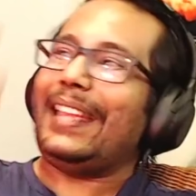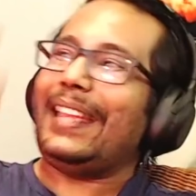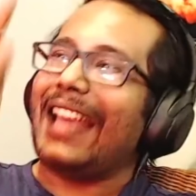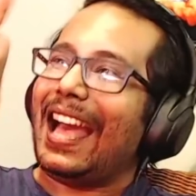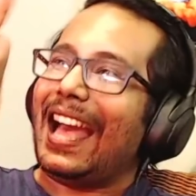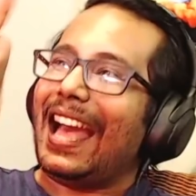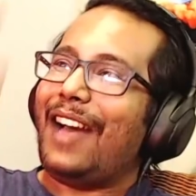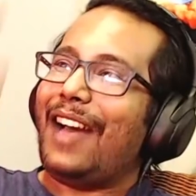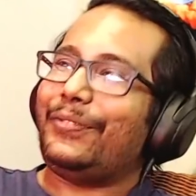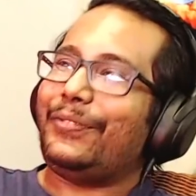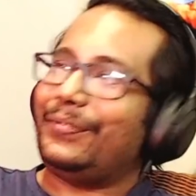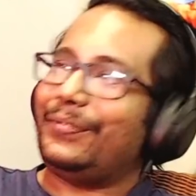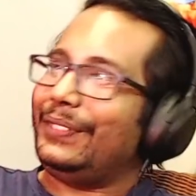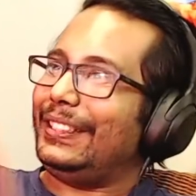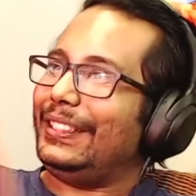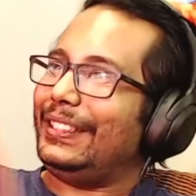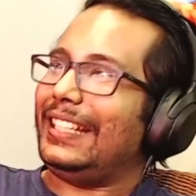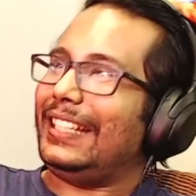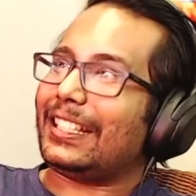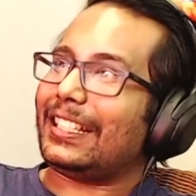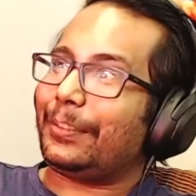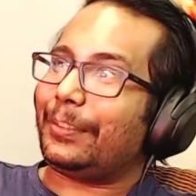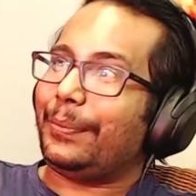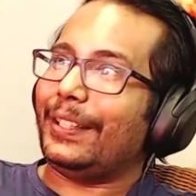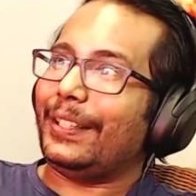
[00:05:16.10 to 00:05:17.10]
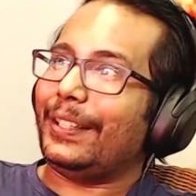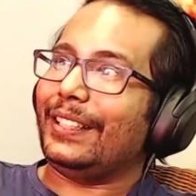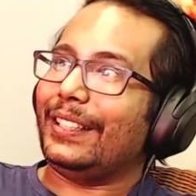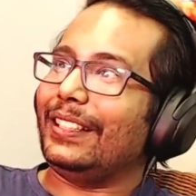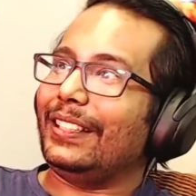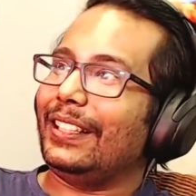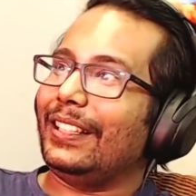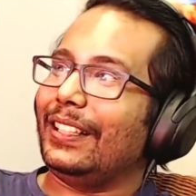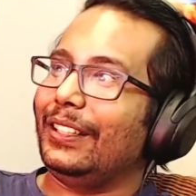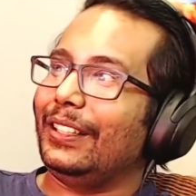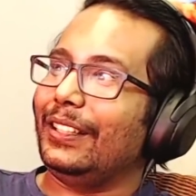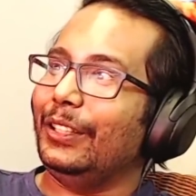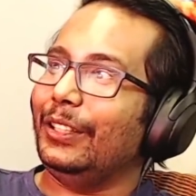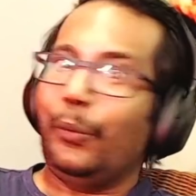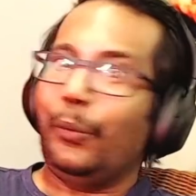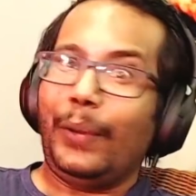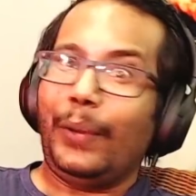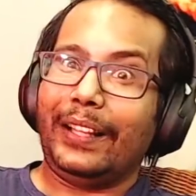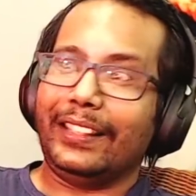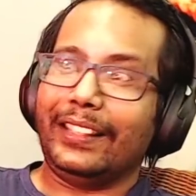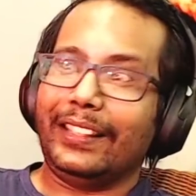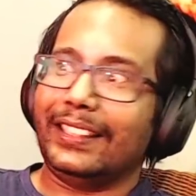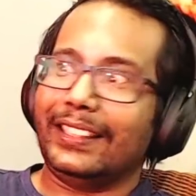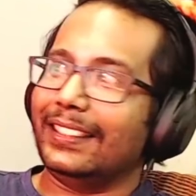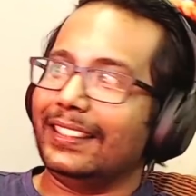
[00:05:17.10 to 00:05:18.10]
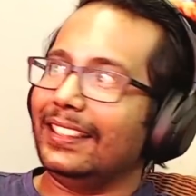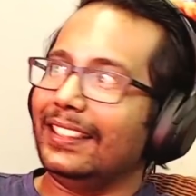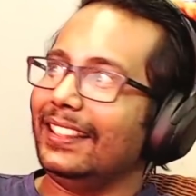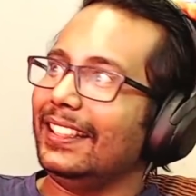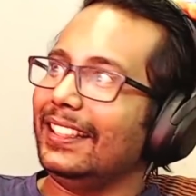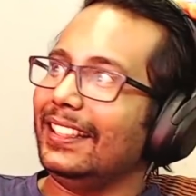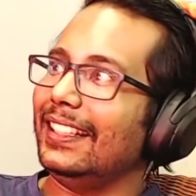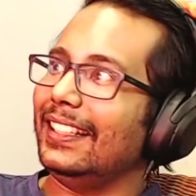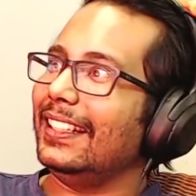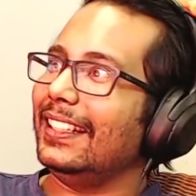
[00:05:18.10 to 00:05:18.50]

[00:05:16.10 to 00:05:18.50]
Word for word: We have Desmond Llewellyn.